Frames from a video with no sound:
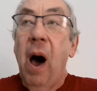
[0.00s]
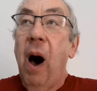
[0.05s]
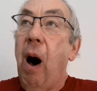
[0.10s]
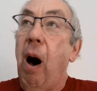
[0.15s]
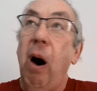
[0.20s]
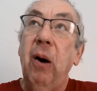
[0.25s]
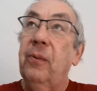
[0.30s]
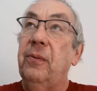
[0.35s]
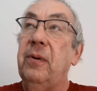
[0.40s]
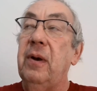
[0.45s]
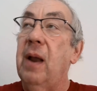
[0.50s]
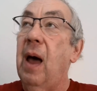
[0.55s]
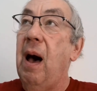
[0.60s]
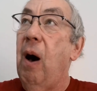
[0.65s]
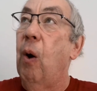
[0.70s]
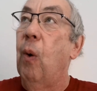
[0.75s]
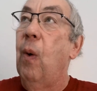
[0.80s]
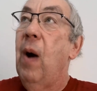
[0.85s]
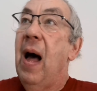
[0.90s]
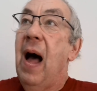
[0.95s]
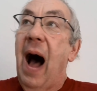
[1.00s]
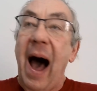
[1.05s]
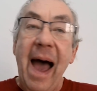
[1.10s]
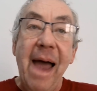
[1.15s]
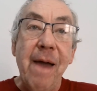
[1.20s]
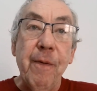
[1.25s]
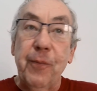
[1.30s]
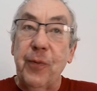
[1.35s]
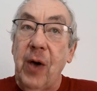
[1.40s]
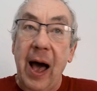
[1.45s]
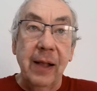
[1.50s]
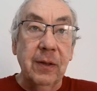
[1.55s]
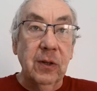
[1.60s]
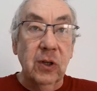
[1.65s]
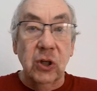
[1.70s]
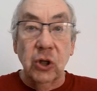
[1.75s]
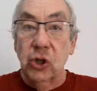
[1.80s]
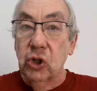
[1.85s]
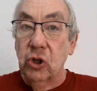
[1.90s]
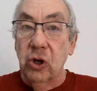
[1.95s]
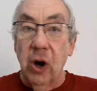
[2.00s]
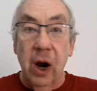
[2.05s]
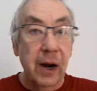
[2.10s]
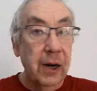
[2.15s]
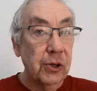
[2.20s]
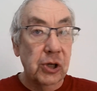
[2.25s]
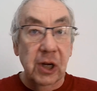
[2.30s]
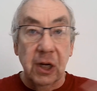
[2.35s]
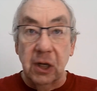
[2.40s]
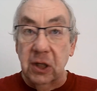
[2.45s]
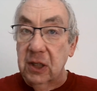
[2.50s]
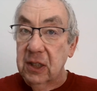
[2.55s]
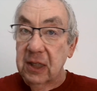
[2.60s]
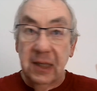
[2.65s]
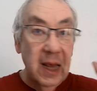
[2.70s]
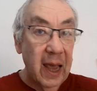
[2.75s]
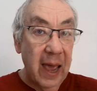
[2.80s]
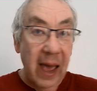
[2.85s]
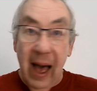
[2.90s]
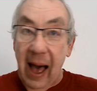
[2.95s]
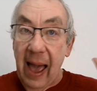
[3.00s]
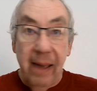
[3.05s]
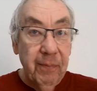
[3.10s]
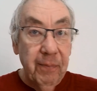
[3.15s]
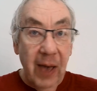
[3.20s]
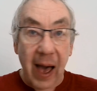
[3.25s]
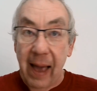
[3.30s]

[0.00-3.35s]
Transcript: Oh no, I've got to start just say, I,